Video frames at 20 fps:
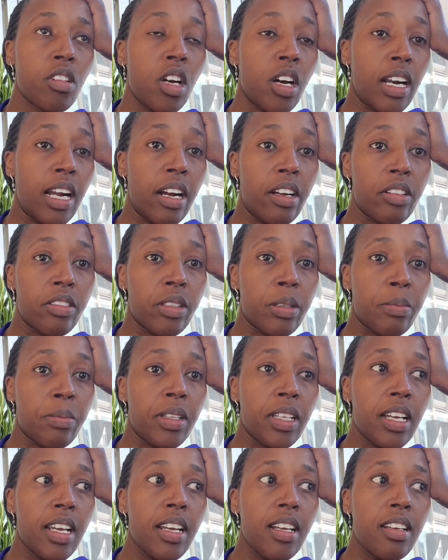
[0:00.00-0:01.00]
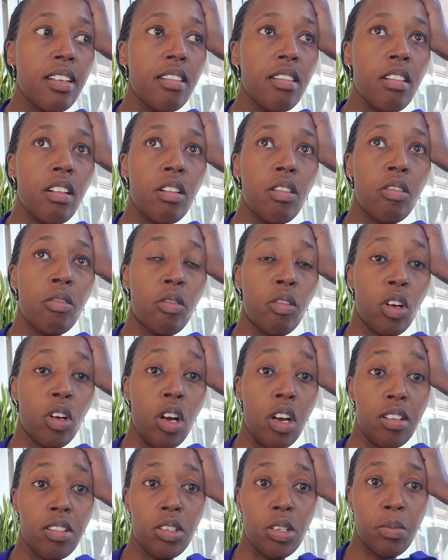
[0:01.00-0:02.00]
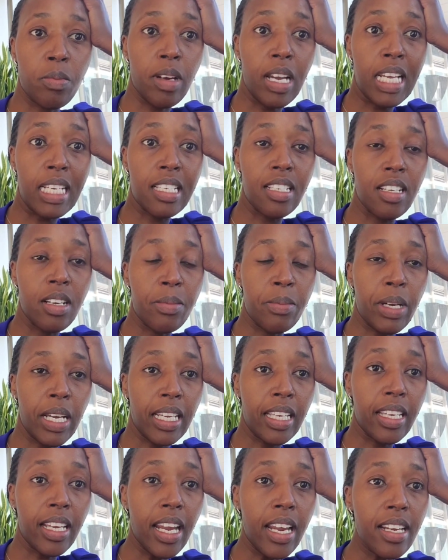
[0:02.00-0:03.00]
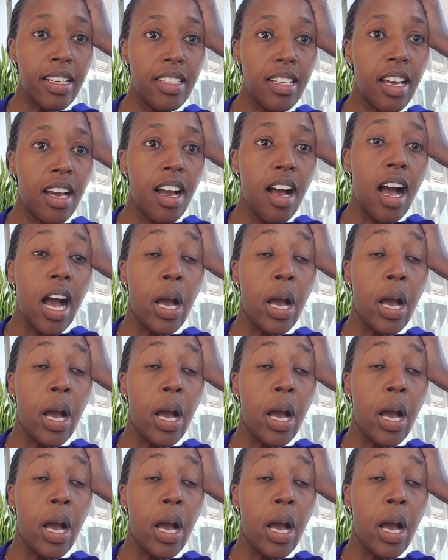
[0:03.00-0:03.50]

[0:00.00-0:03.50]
Got out of the plane, got to my gate.